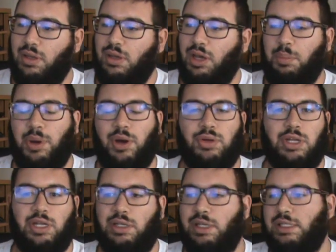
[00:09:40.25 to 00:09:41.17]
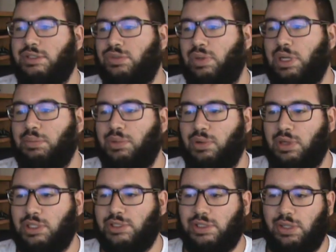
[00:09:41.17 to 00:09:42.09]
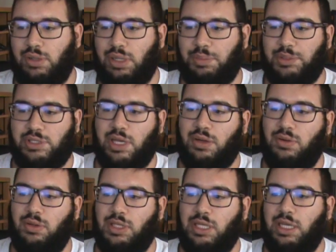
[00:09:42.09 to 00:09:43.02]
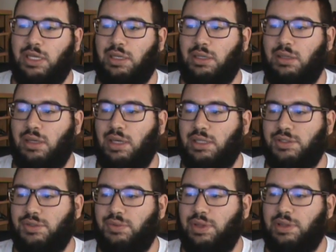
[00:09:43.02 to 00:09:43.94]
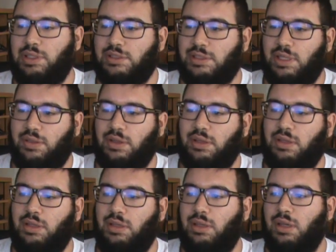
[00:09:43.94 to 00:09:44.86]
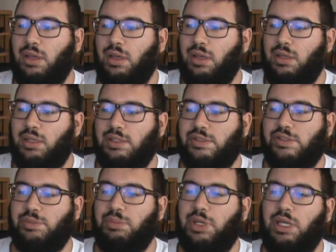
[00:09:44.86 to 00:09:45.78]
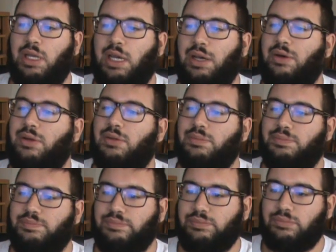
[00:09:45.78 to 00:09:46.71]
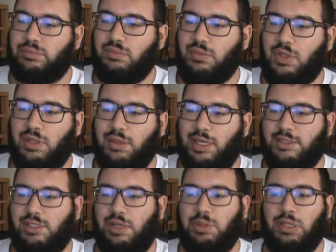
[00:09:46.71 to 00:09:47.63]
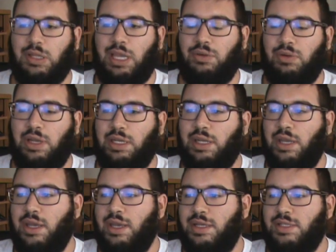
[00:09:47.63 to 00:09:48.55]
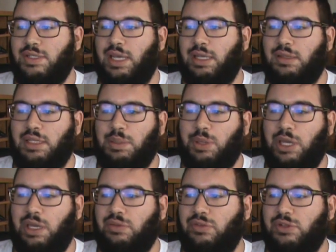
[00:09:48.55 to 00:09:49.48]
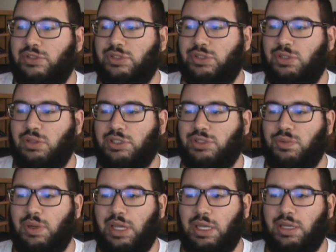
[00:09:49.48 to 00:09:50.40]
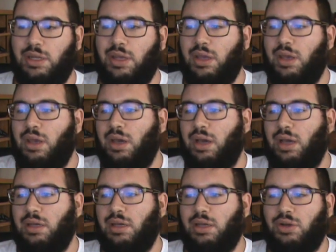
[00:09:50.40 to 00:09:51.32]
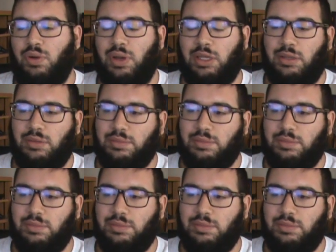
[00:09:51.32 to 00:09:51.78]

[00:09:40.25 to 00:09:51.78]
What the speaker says: opponent against Ray Borg. So I'm going to take Holohan to win this. I think he can submit Howell. Next up at lightweight, Zhang Lipeng versus Chris Wade. A quick